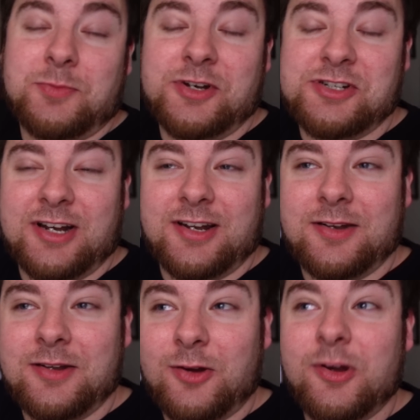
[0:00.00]
appreciate
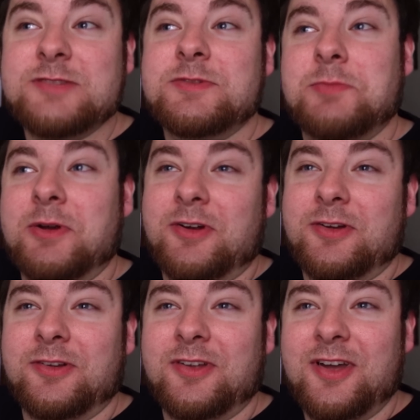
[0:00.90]
it. Christmas
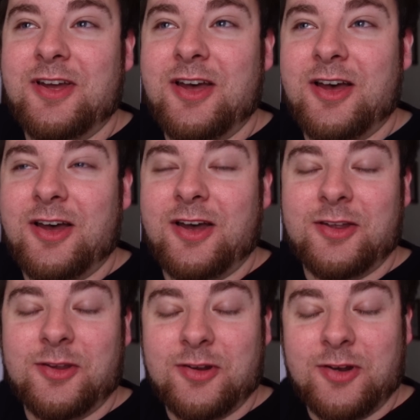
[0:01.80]
miracle,
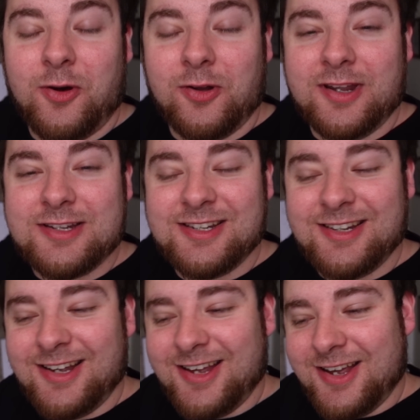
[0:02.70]
you could call it.
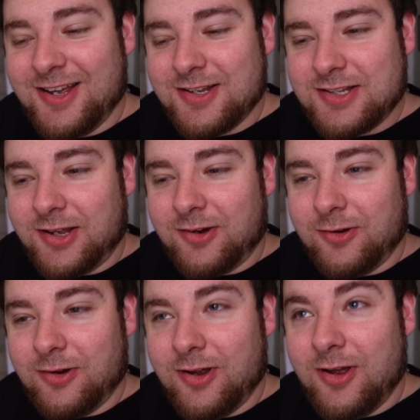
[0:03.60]

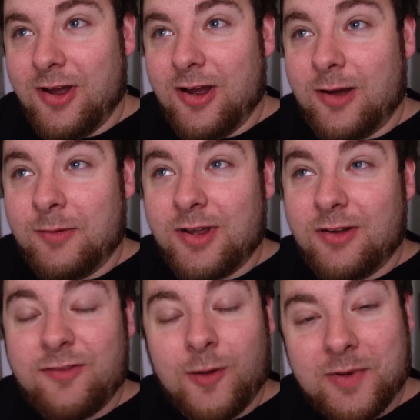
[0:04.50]
So I'm going to
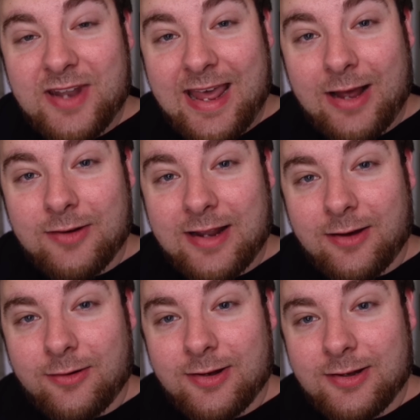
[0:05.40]
go film a day out
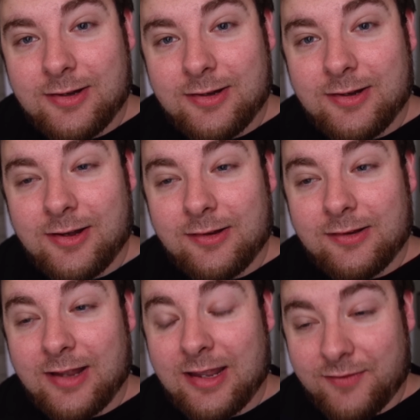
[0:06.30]
now,
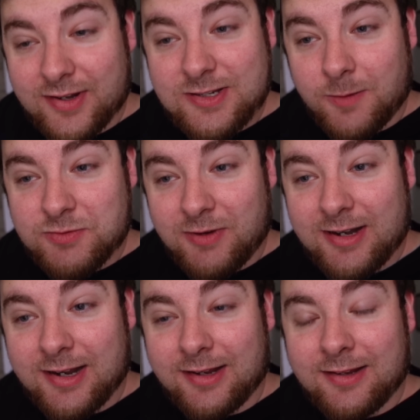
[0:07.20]
if it stops
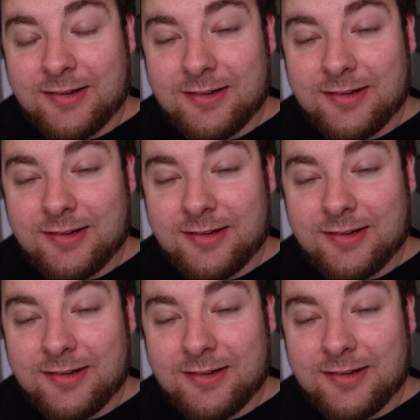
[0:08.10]
raining.